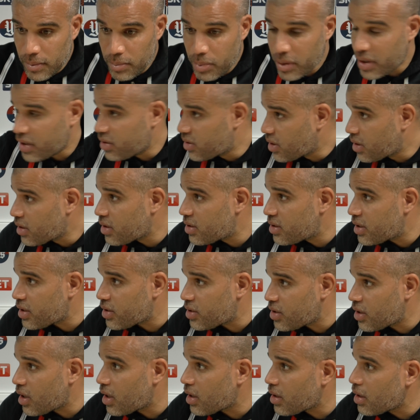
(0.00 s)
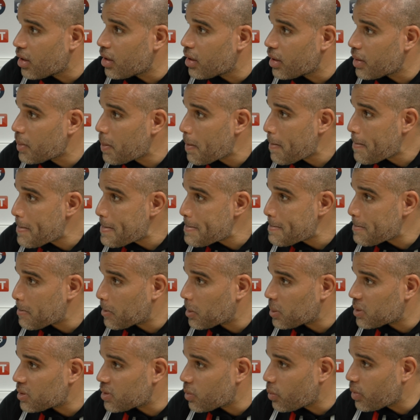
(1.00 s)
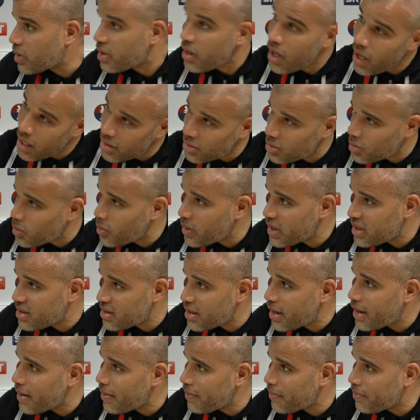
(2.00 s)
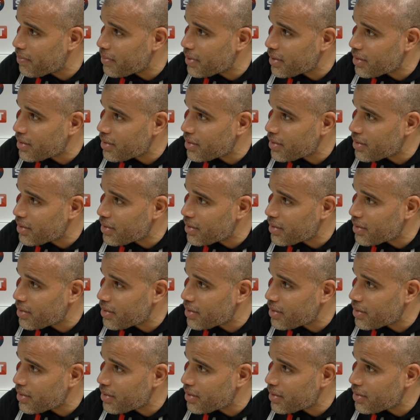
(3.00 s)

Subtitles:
but he's on the 6-yard line, so we can't squeeze out,